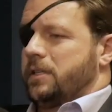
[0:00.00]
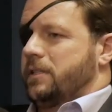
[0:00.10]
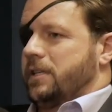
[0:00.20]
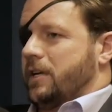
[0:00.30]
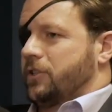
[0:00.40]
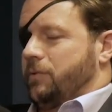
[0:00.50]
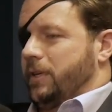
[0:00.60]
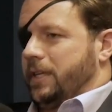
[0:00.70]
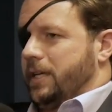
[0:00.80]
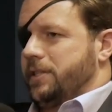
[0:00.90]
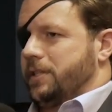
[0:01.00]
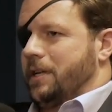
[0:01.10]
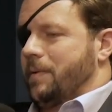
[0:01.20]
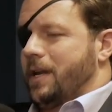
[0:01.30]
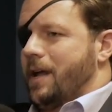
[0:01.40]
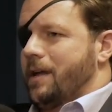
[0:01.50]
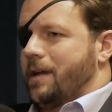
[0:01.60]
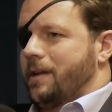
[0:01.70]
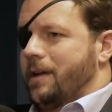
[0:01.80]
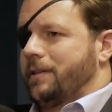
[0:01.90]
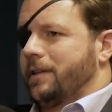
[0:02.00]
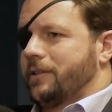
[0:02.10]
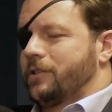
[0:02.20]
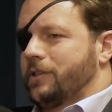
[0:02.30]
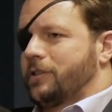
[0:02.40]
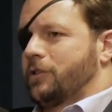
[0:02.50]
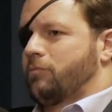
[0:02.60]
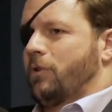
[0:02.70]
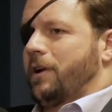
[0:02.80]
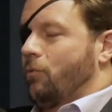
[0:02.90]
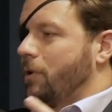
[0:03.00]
It's actually really easy. I mean, I think just point out,